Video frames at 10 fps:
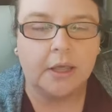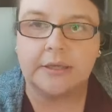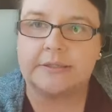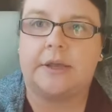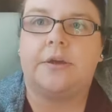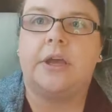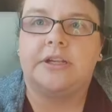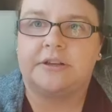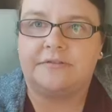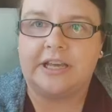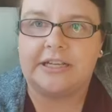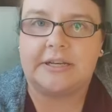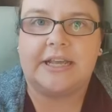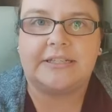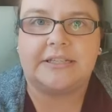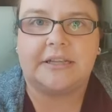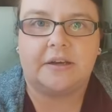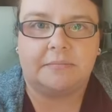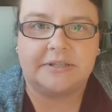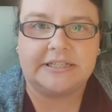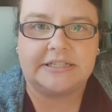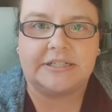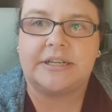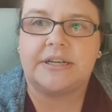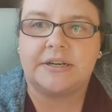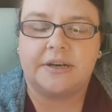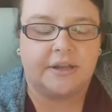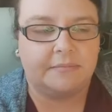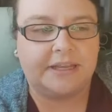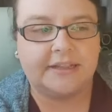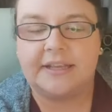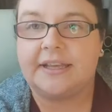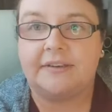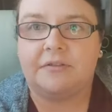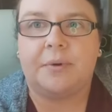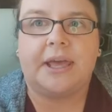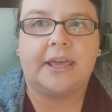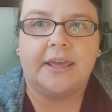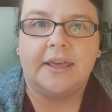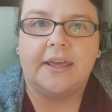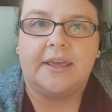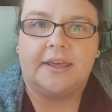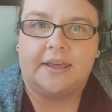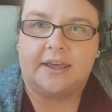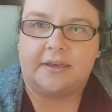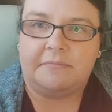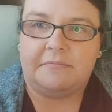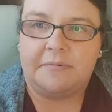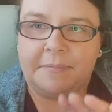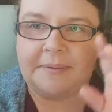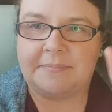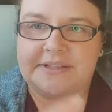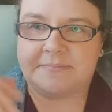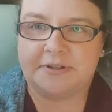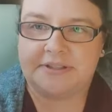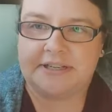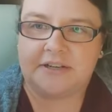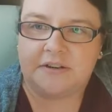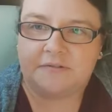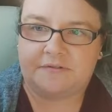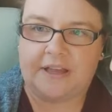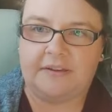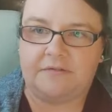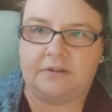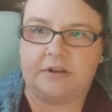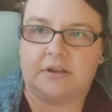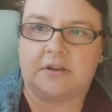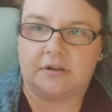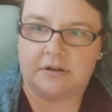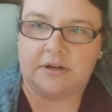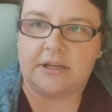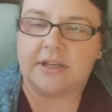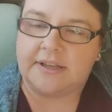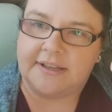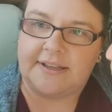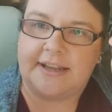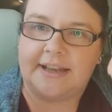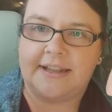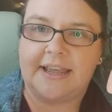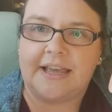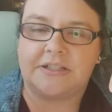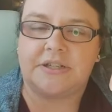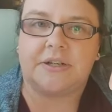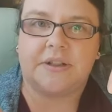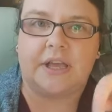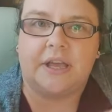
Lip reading: So don't forget to enter the competition, the giveaway. Remember to put down your favourite colour in the actual